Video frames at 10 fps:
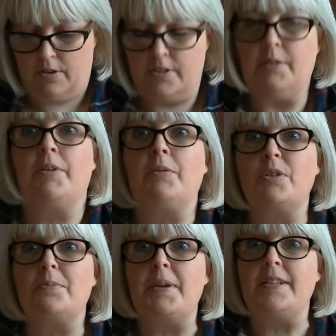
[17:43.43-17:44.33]
something
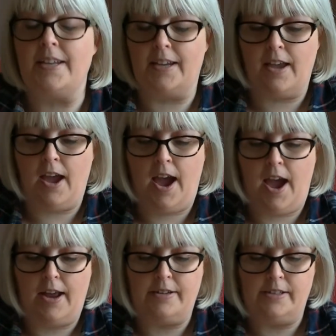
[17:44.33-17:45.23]
was missing,
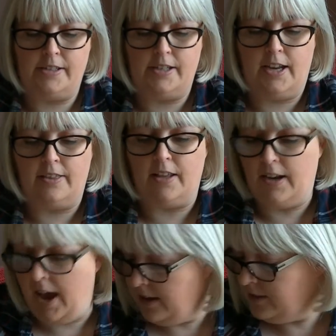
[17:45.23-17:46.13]
and in the
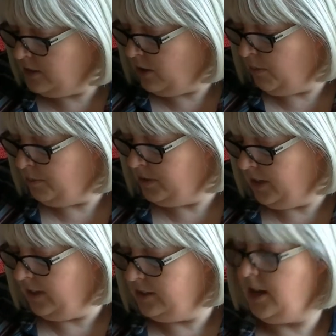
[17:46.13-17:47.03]
last
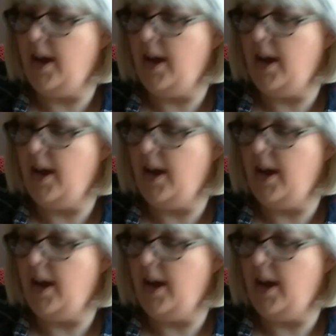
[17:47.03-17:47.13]
update